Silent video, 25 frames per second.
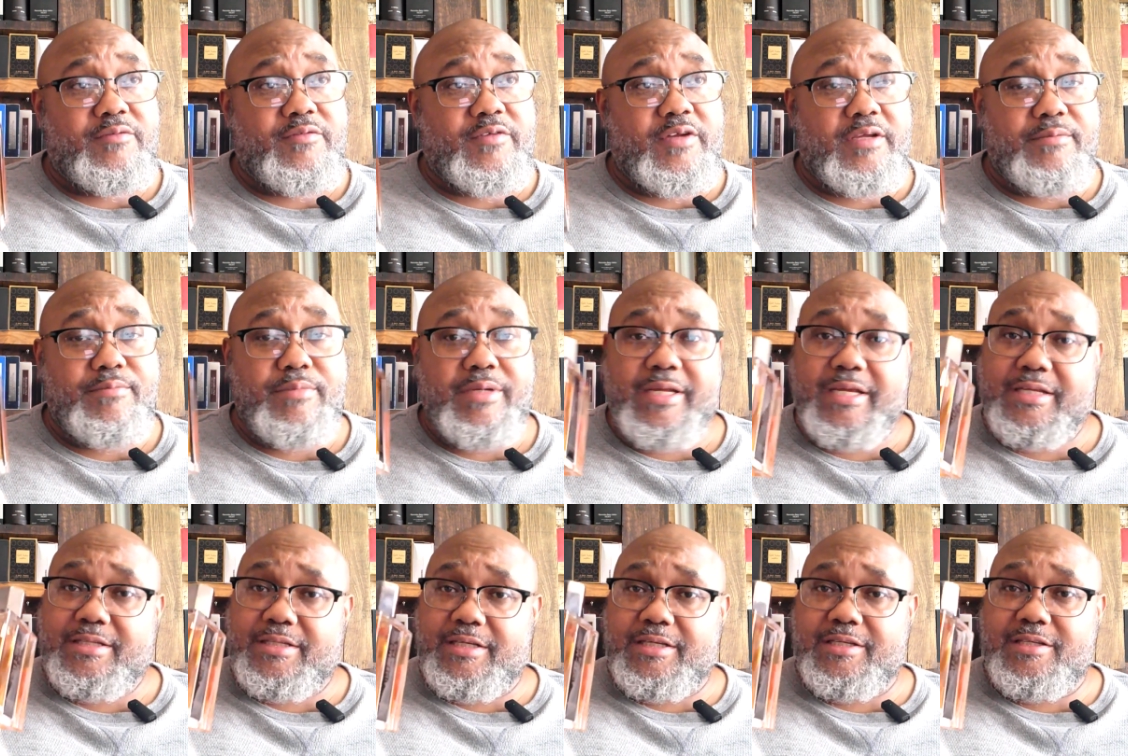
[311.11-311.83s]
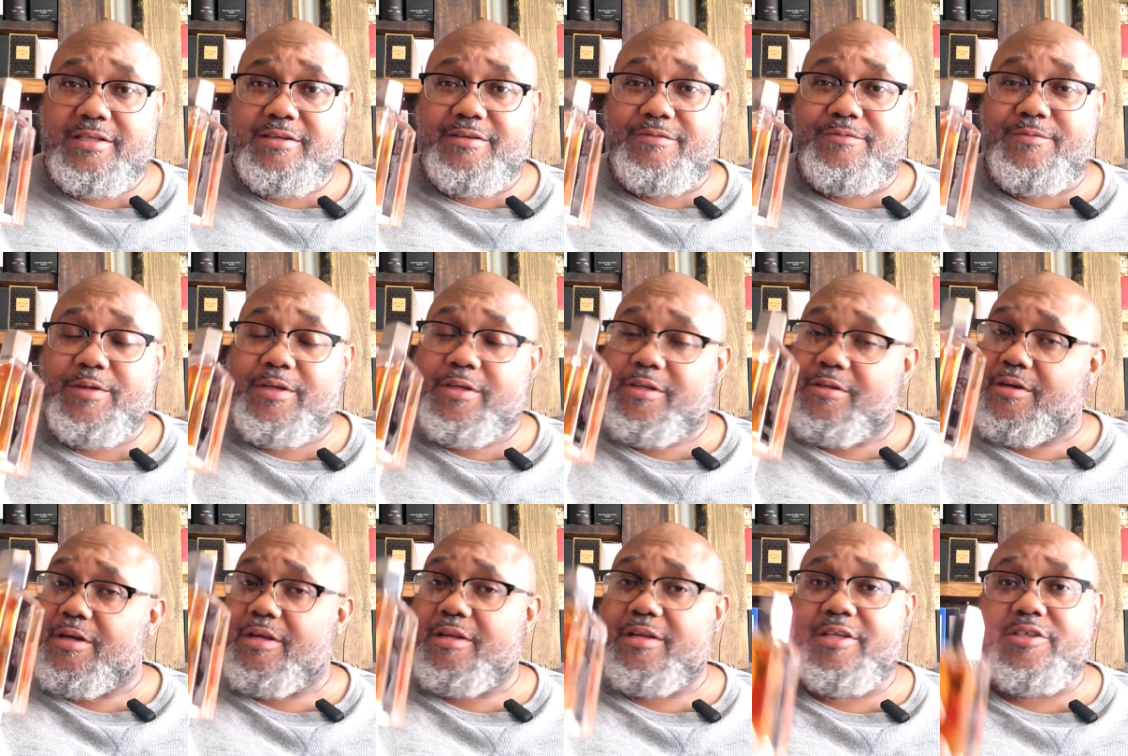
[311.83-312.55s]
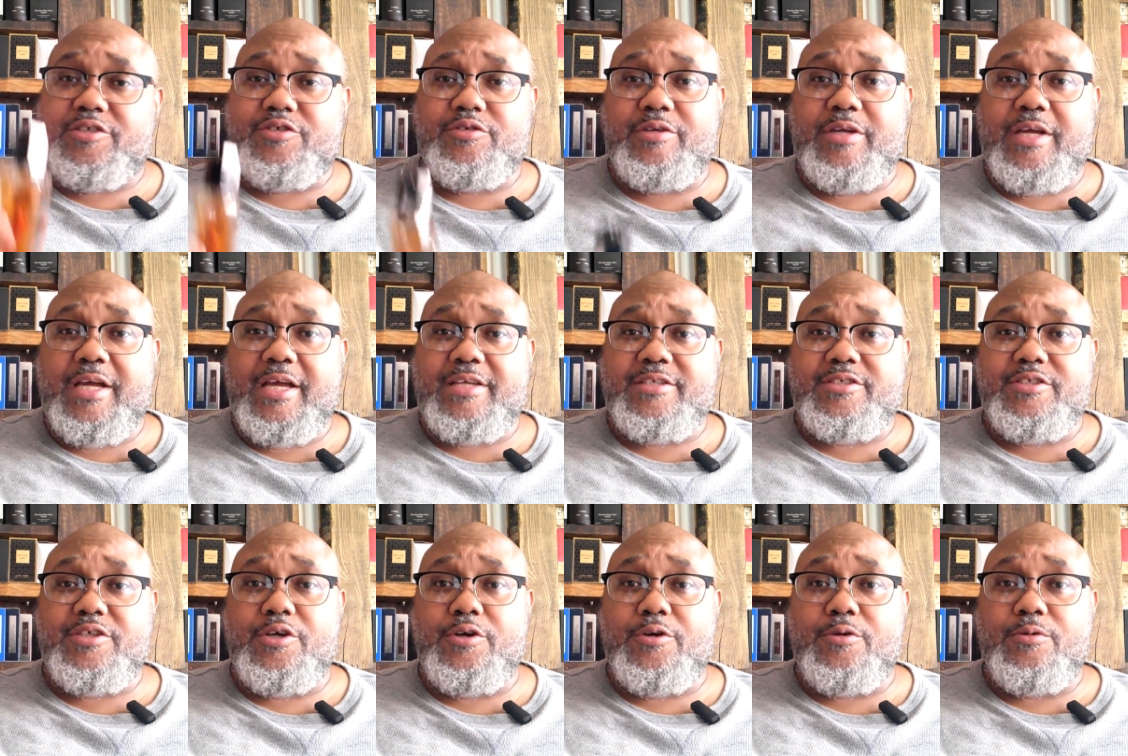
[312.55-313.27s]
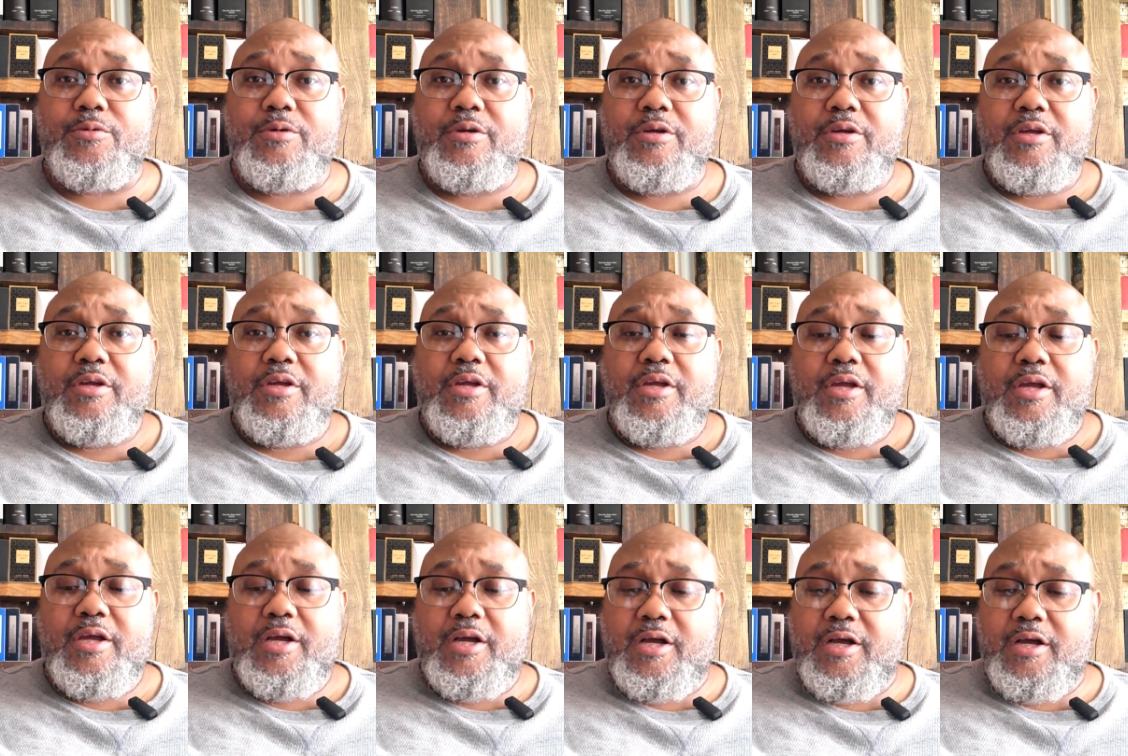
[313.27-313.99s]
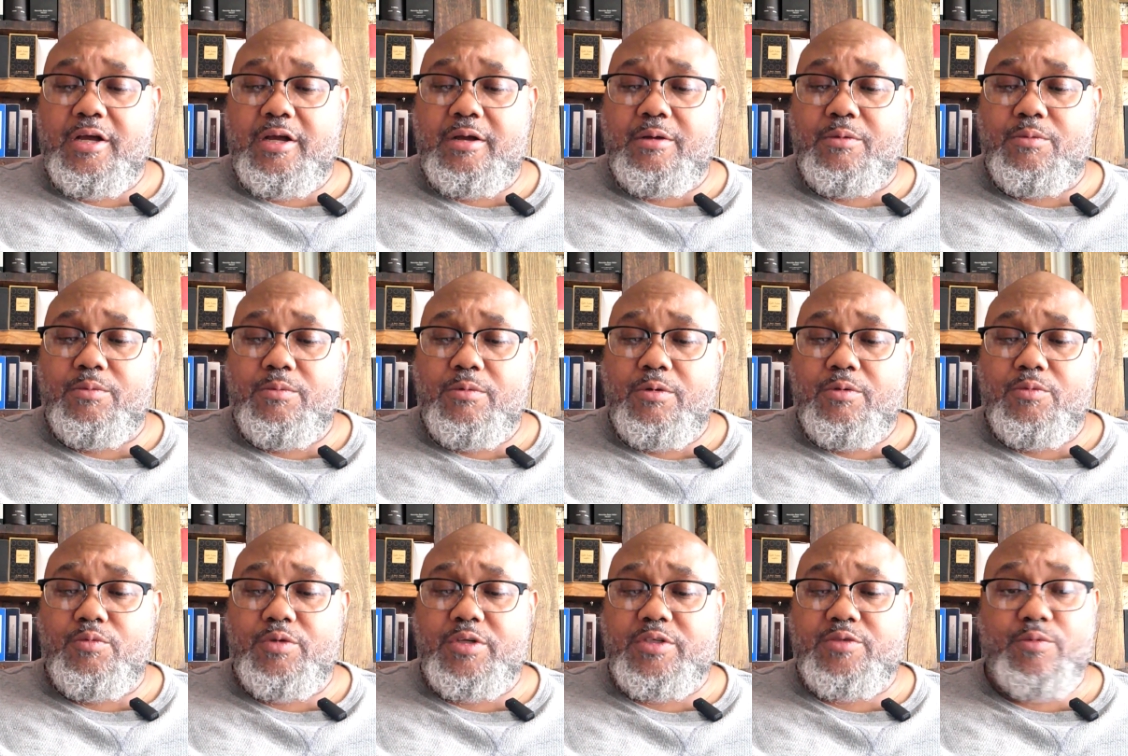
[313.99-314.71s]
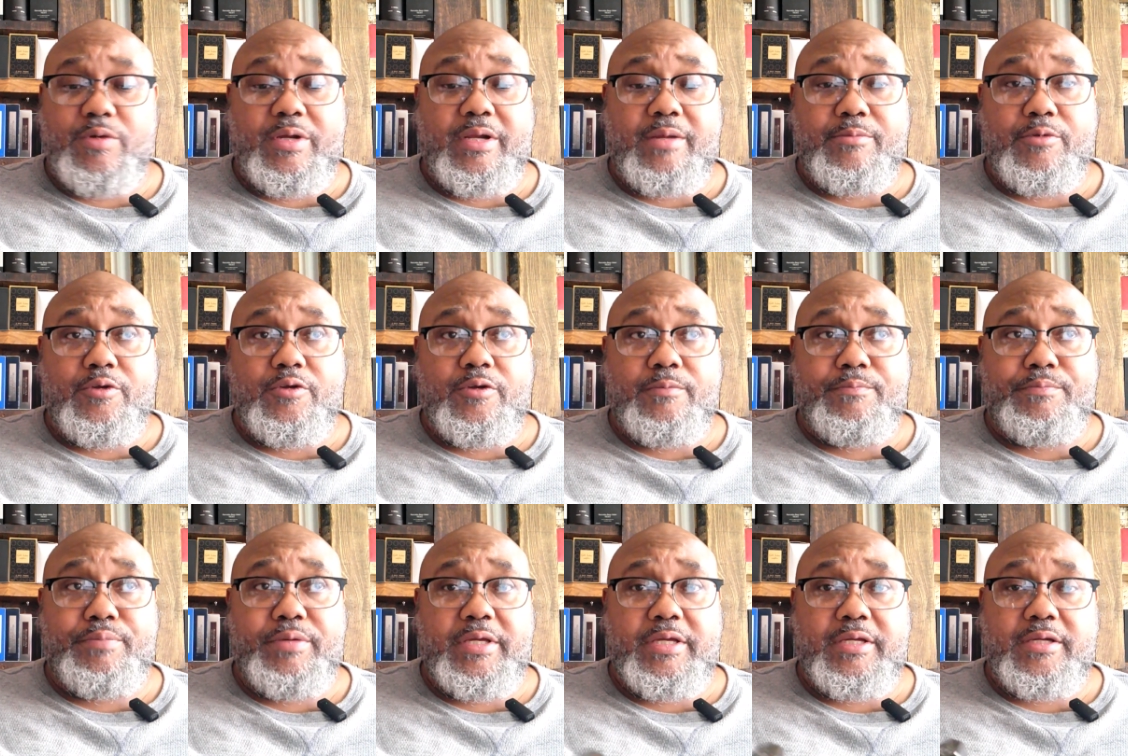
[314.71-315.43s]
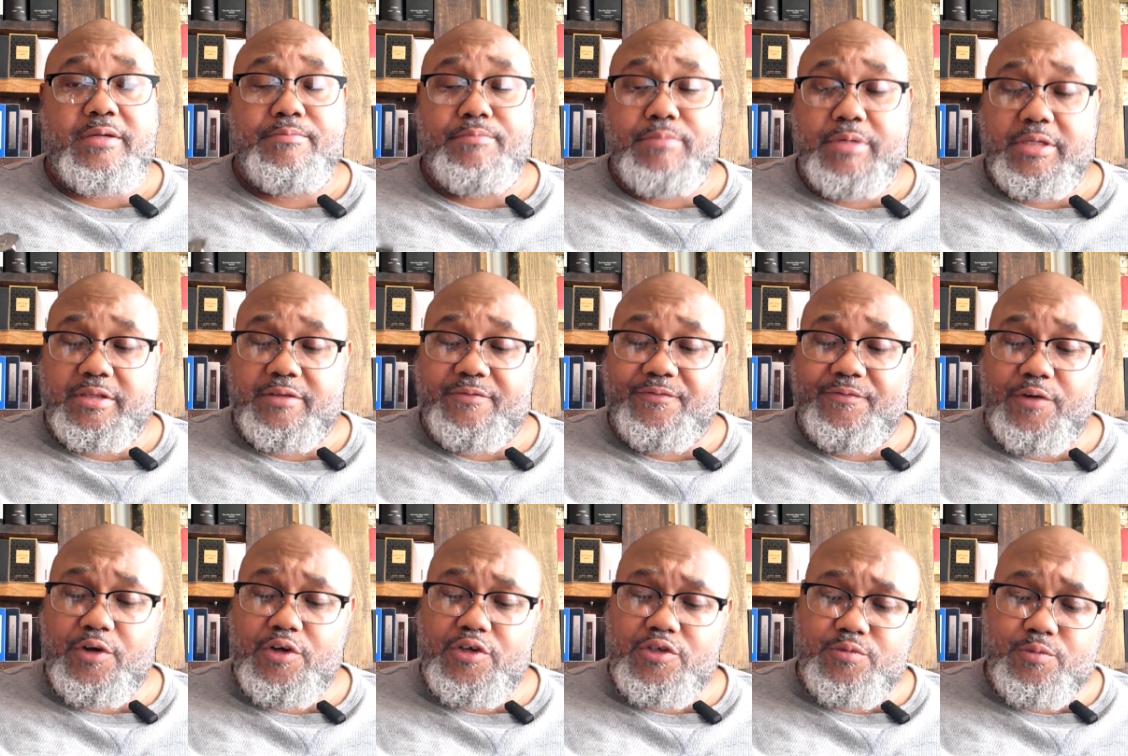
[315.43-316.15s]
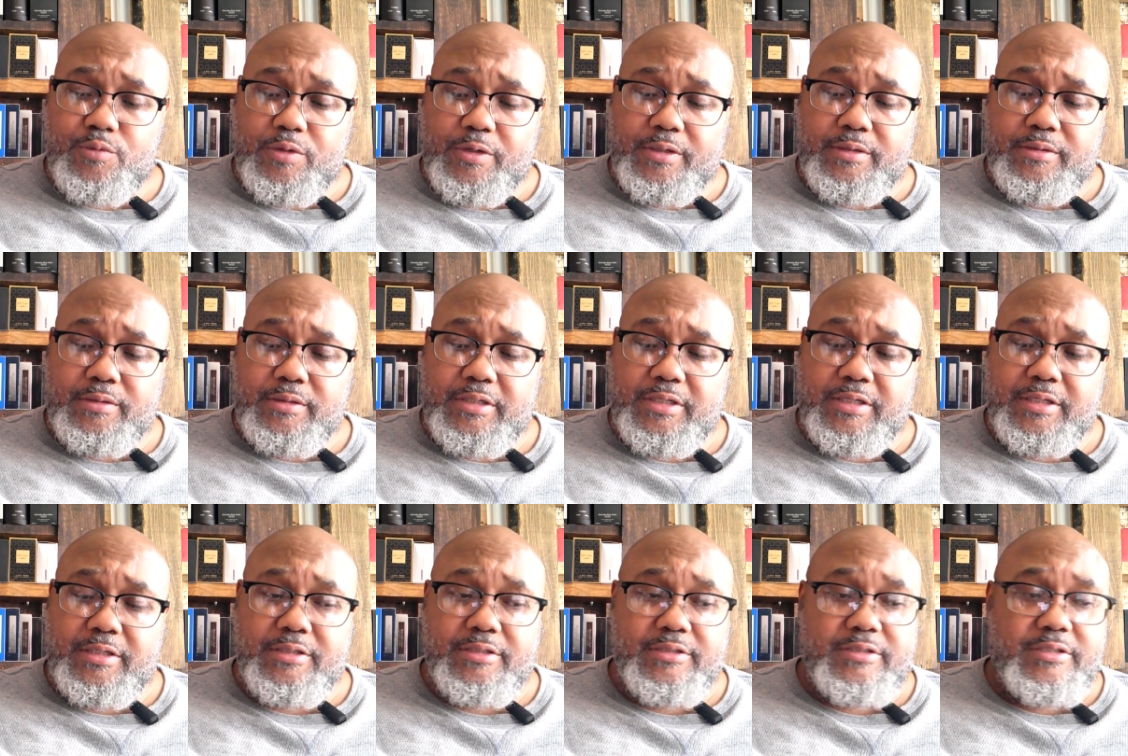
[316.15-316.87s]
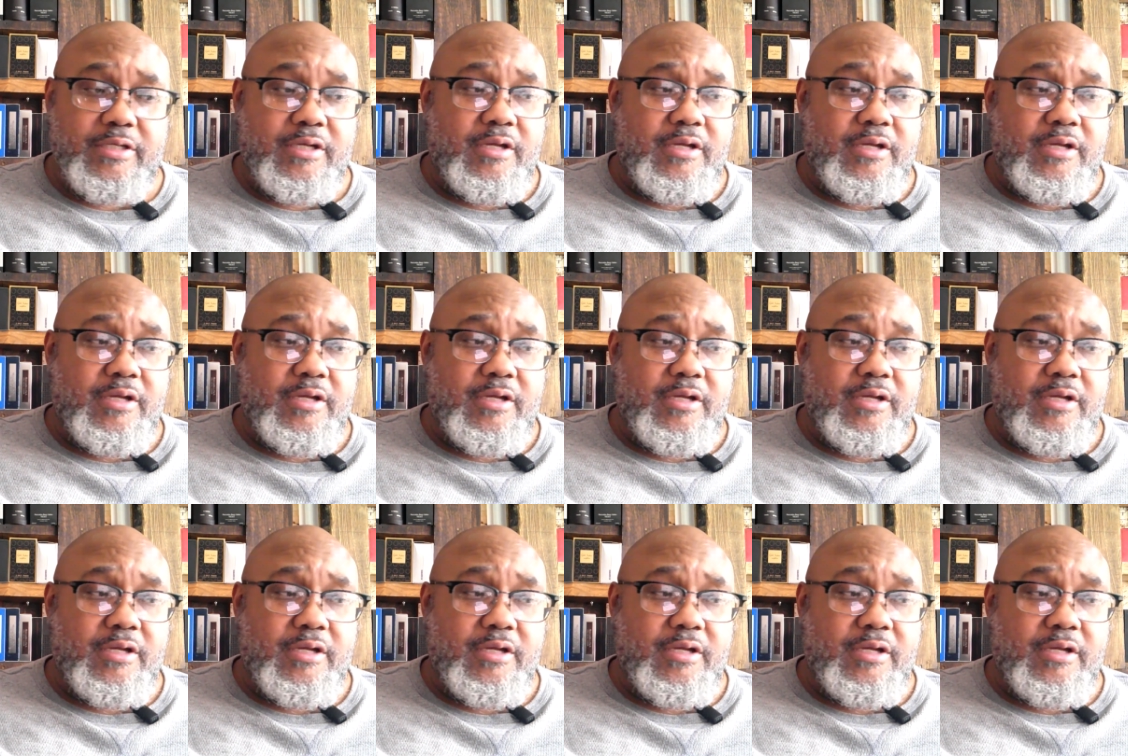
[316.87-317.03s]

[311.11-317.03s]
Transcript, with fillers: But at the end of the video, I'll let you guys know uh, which one I'm going to pick. But the first one is